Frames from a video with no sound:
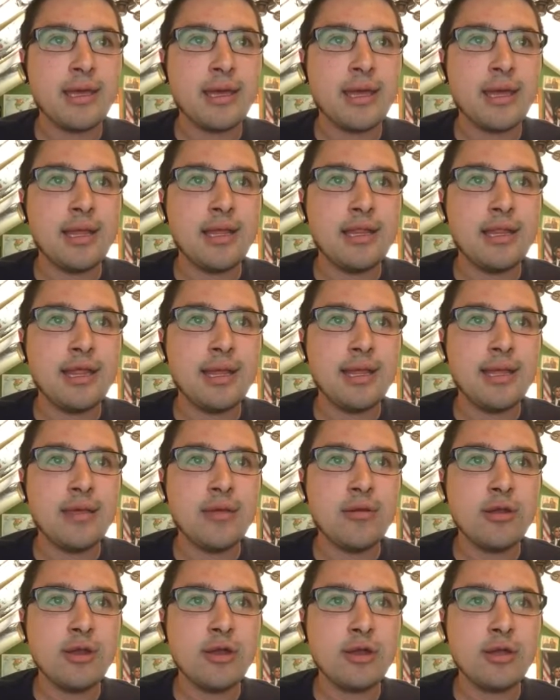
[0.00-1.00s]

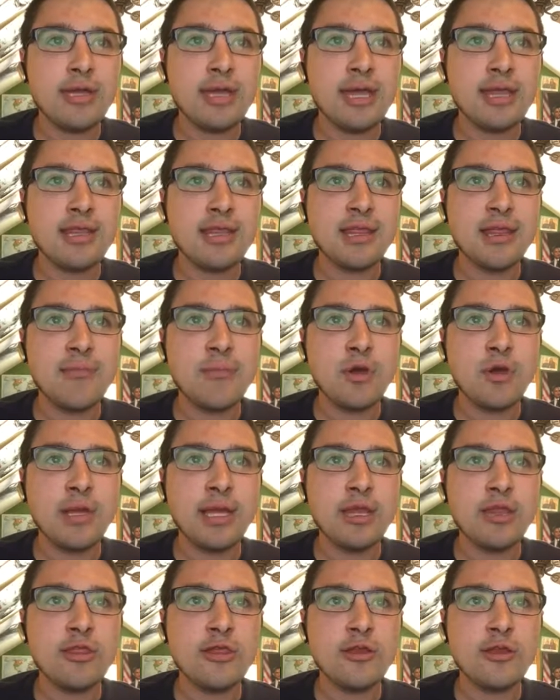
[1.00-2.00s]
continued her
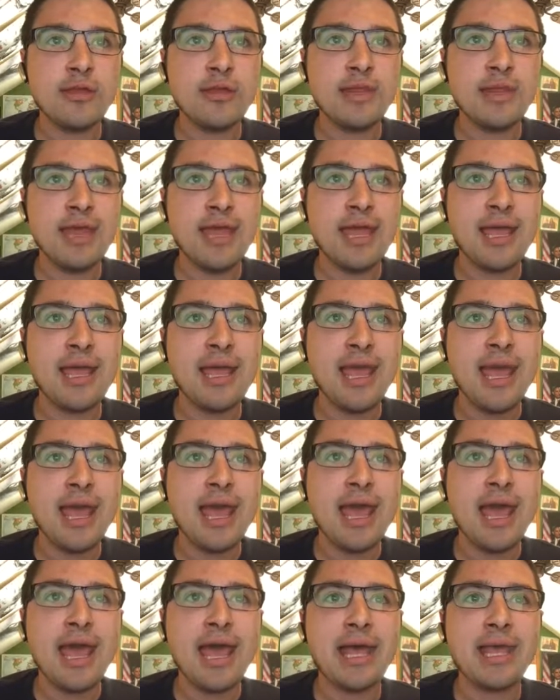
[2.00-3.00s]
testimony Thursday
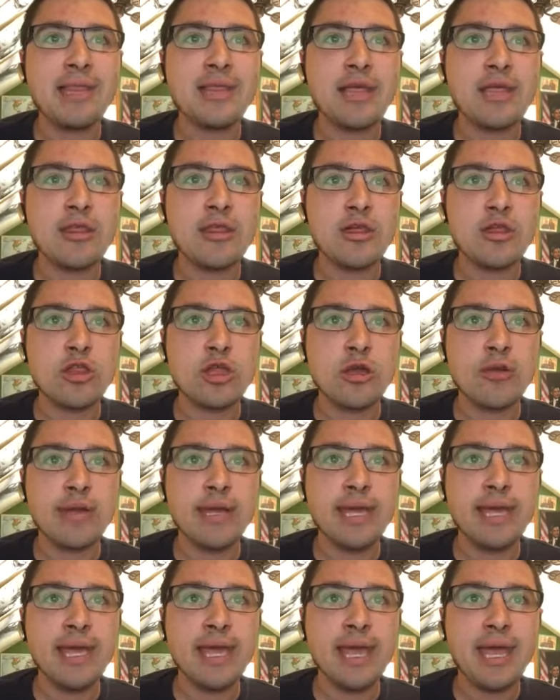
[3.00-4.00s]
as the
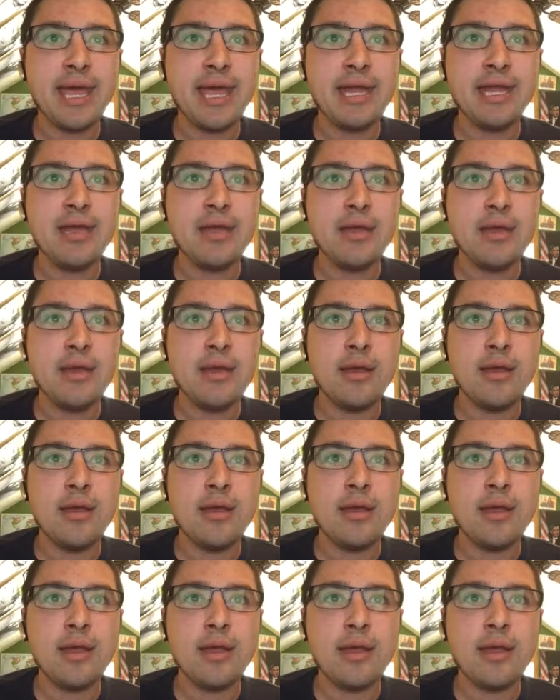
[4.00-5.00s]
jury had
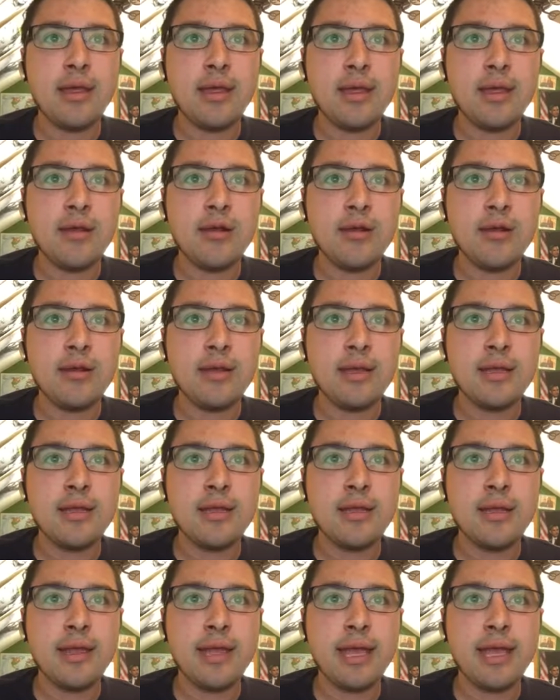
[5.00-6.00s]
heard
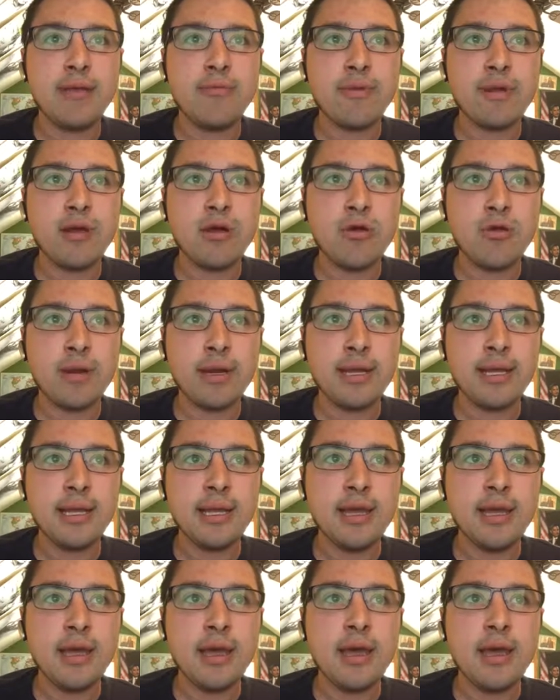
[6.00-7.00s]
a
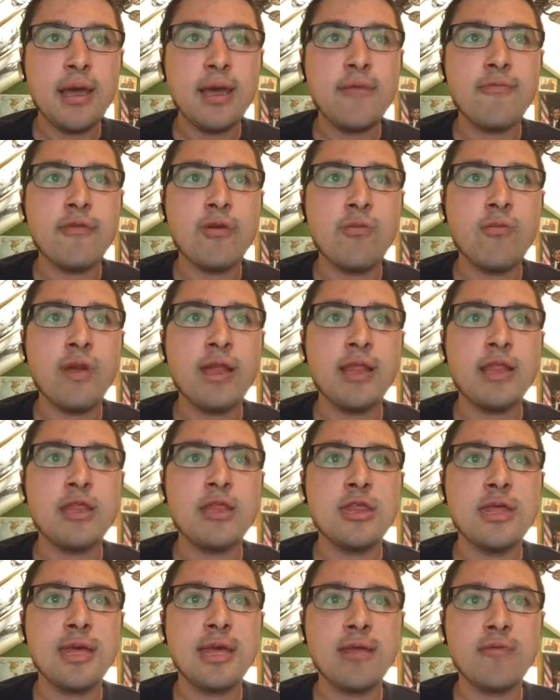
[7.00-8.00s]
recording of when
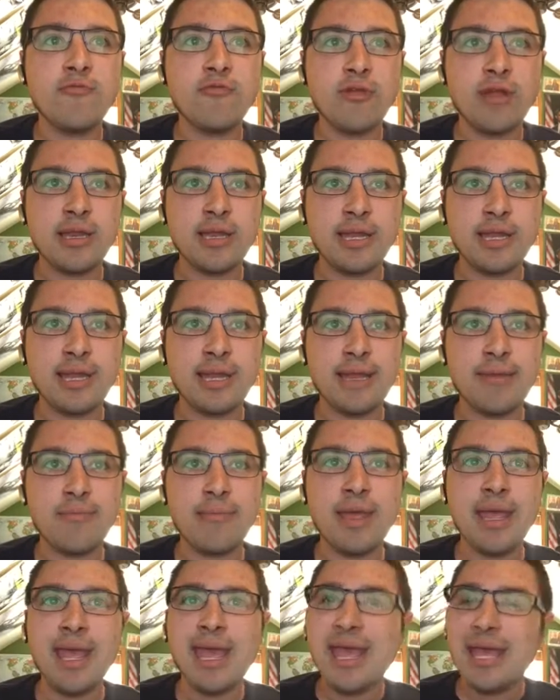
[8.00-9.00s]
she confronted
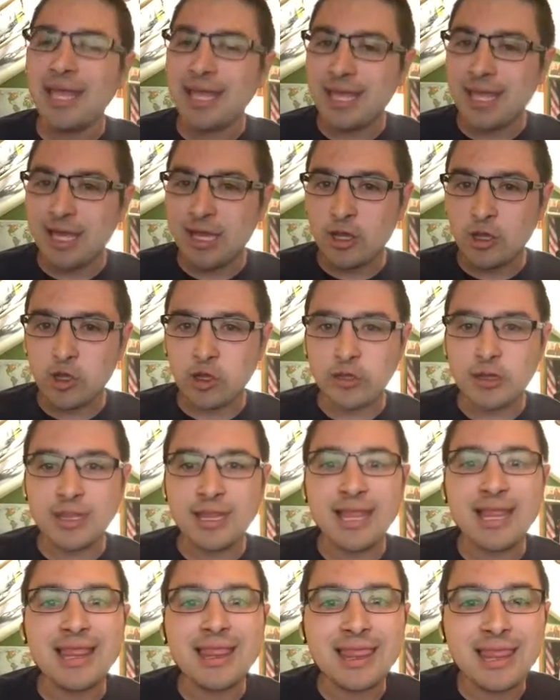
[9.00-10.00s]
him years
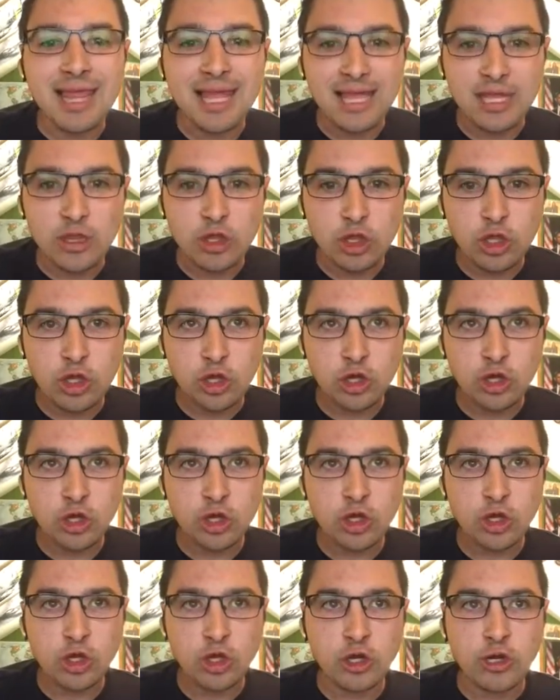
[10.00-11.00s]

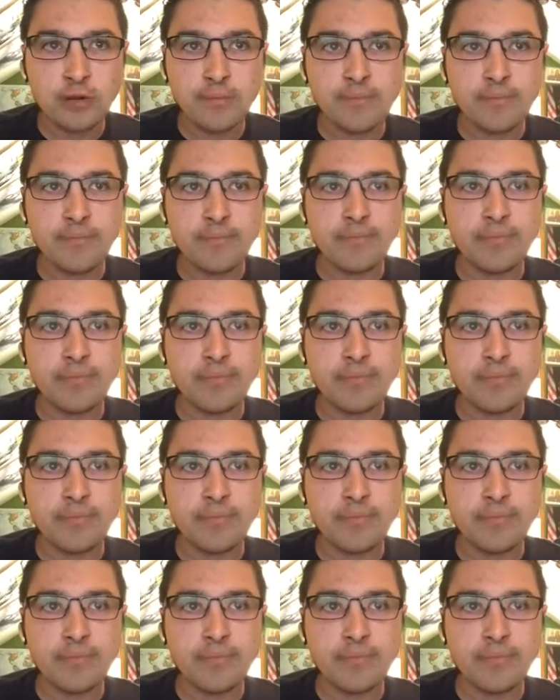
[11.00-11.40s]
later.